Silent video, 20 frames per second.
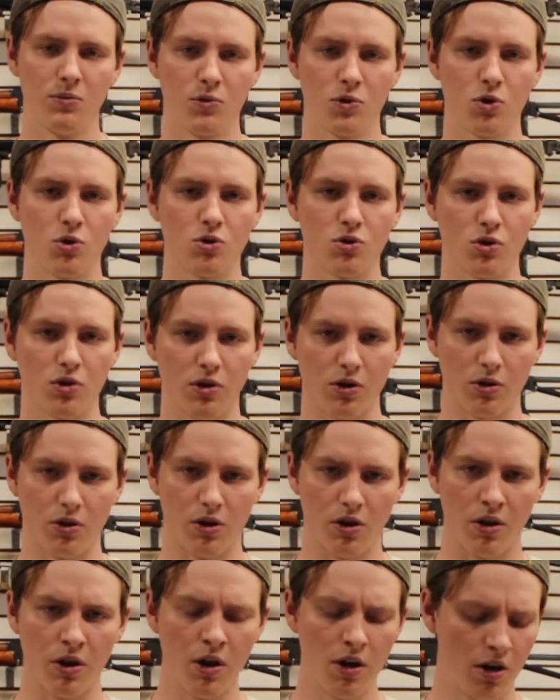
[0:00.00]
crucial to
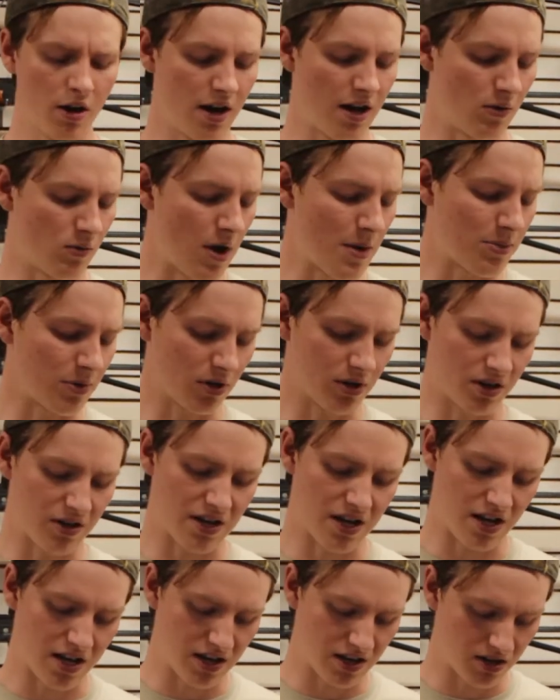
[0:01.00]
the replica
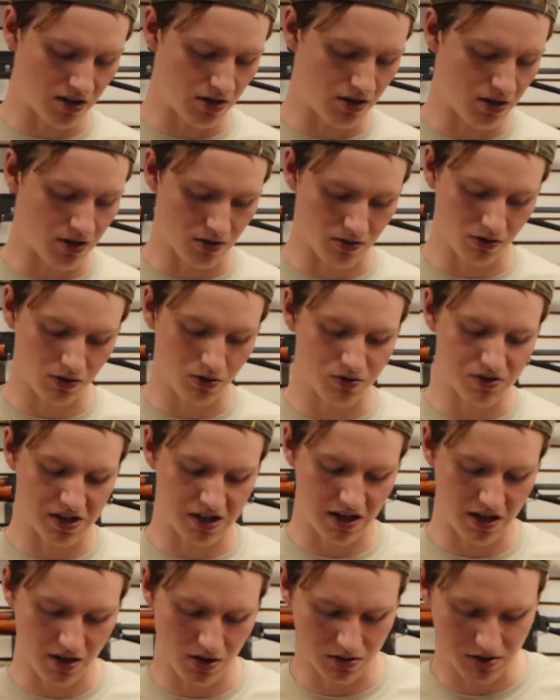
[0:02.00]
that you don't lose
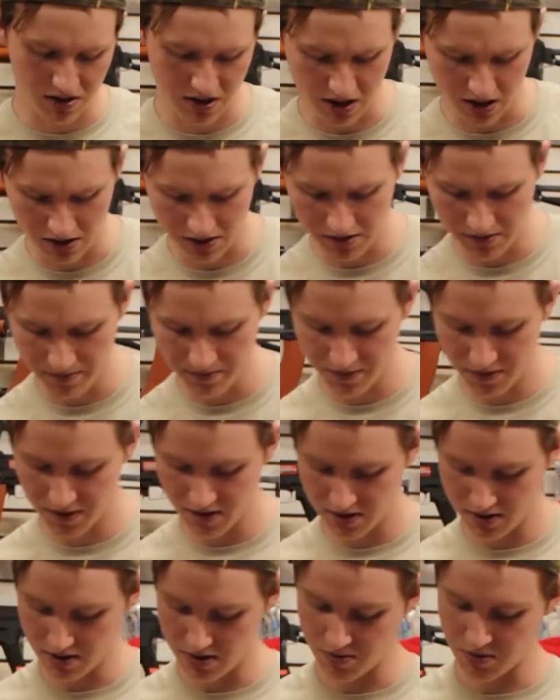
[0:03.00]
any of those things.
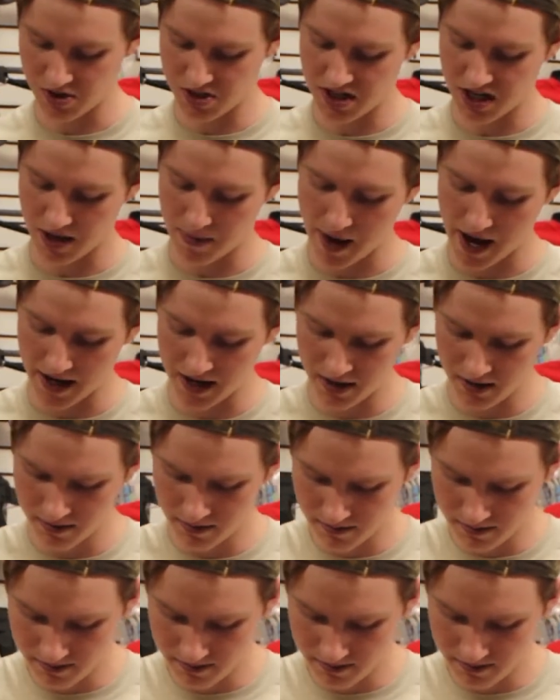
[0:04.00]
I'm going to stick it back in.